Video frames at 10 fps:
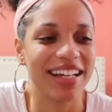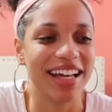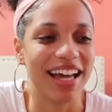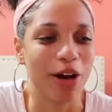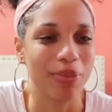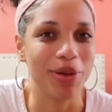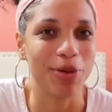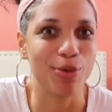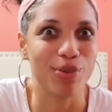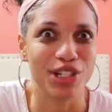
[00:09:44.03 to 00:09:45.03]
help
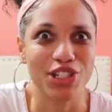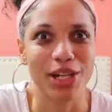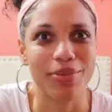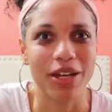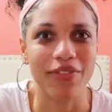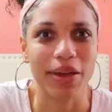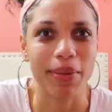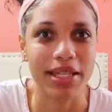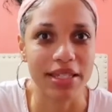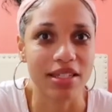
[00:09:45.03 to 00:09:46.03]
you push it up there, if that
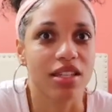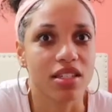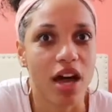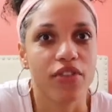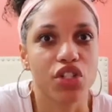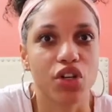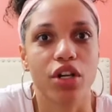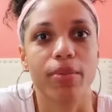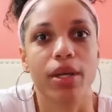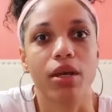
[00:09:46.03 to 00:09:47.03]
makes sense, because obviously you're
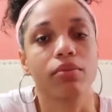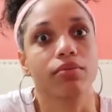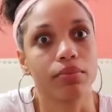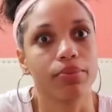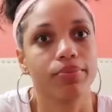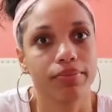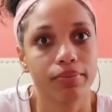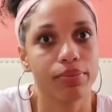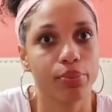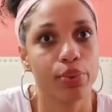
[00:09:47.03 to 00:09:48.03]
gonna be
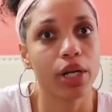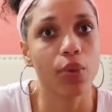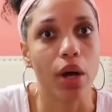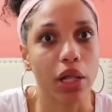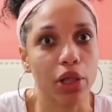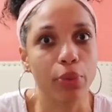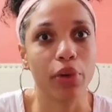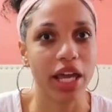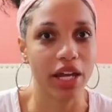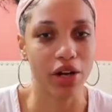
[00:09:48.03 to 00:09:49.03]
pretty well
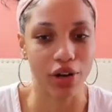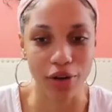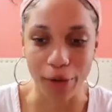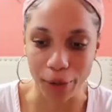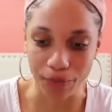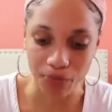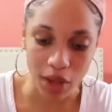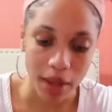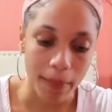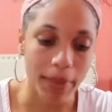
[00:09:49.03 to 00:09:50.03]
lubricated on your own.
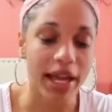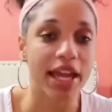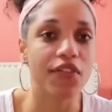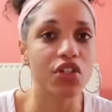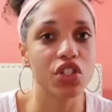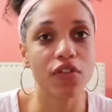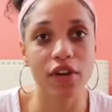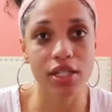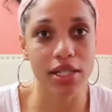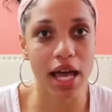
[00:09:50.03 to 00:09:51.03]
But if it's your
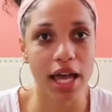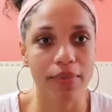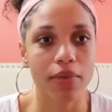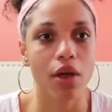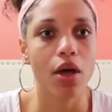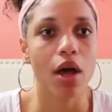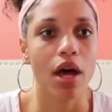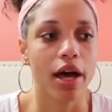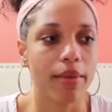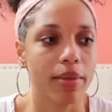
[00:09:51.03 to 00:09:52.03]
first time
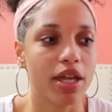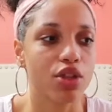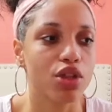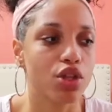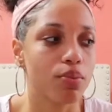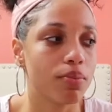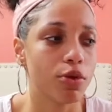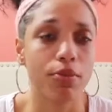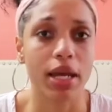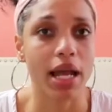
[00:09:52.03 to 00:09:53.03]
and you
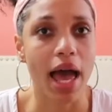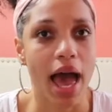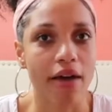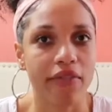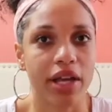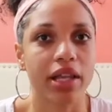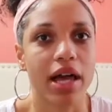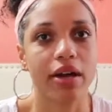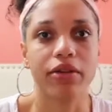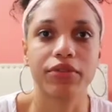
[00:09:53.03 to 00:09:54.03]
may not have like a
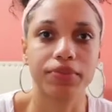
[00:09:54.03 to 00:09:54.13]
lot of